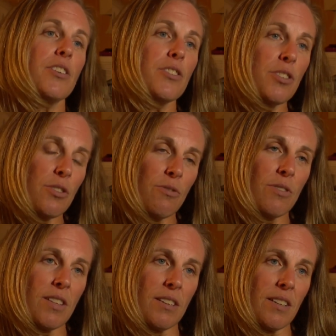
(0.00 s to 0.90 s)
to
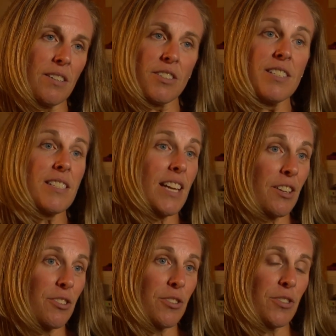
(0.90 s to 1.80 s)
the
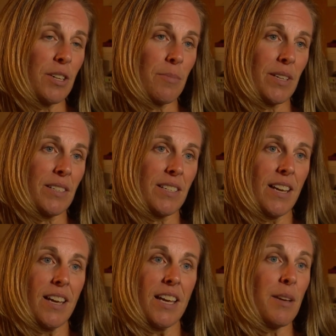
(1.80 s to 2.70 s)
standard treatment
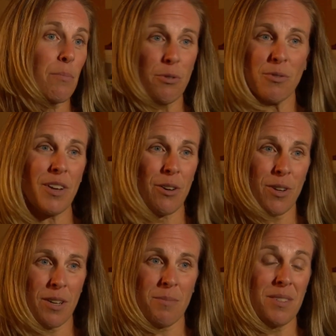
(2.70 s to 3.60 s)
improved
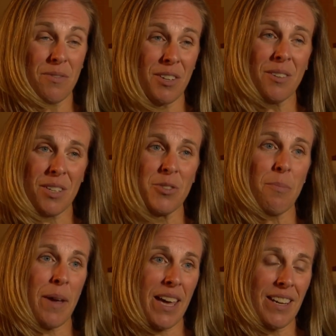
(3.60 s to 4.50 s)
outcomes fairly
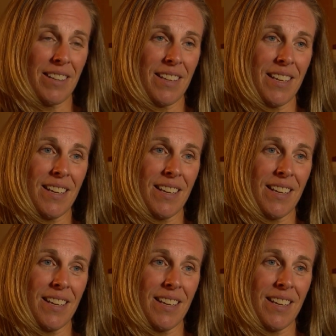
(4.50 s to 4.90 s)
dramatically.